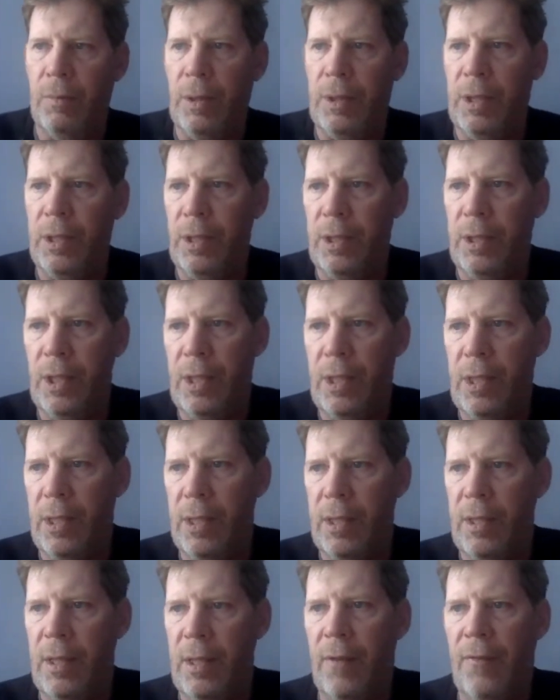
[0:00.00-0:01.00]
which is just the
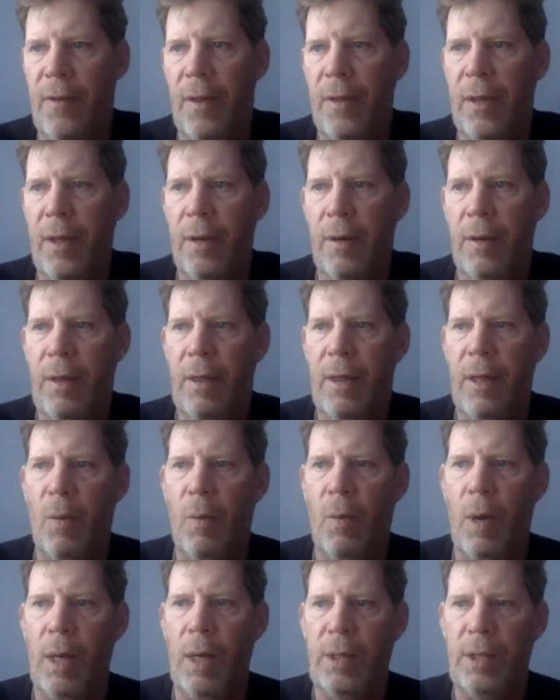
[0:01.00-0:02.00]
stuff on the earth that
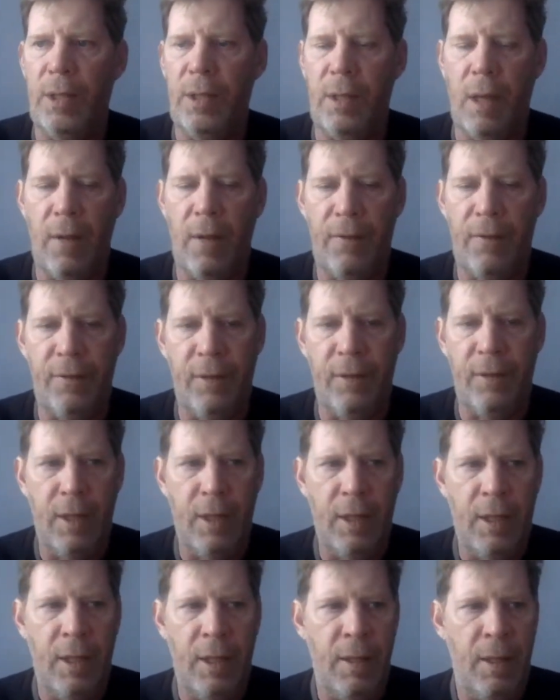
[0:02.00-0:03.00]
washes off
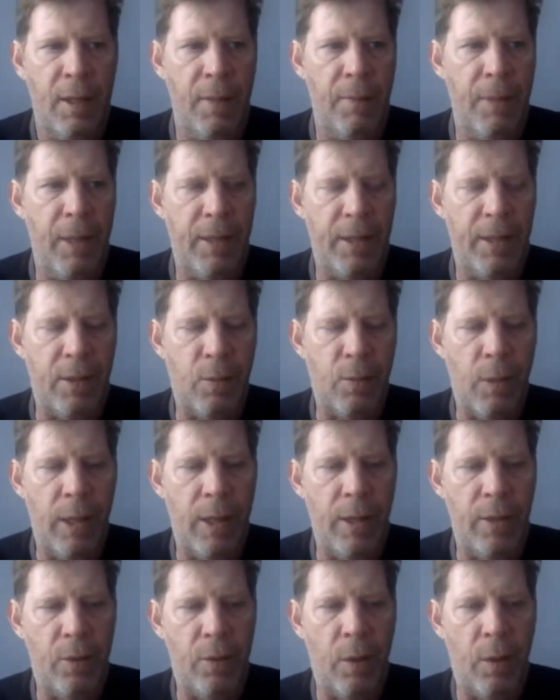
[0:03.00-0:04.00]
and makes its way
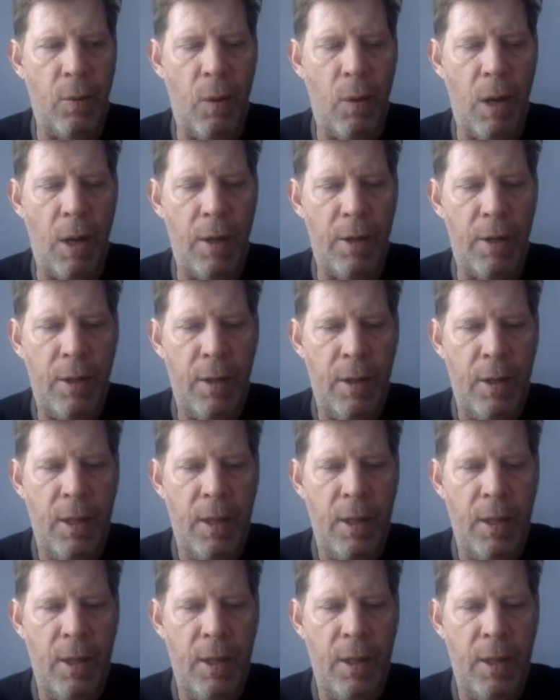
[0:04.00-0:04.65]
into our water.